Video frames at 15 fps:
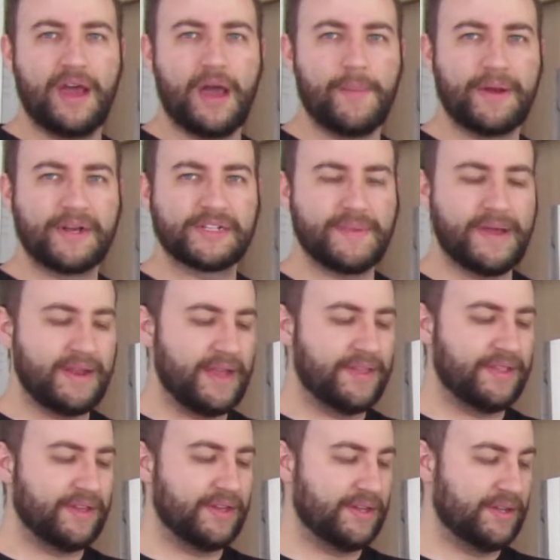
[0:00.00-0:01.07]
amongst many
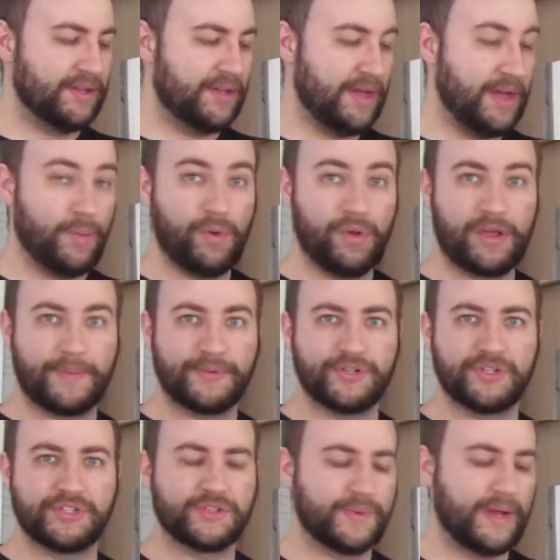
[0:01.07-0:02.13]
other World Cup
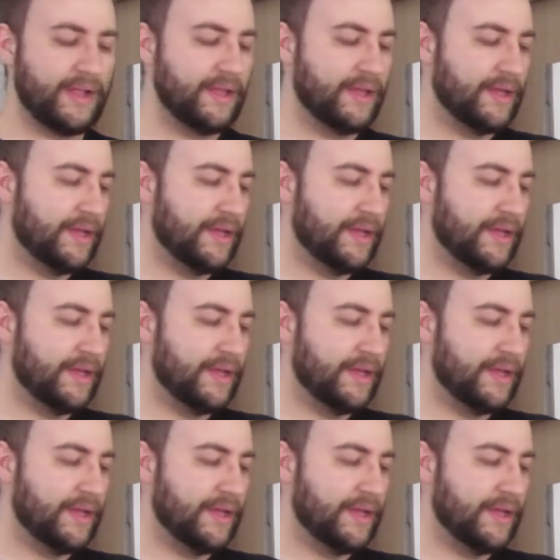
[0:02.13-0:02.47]
shirts as well.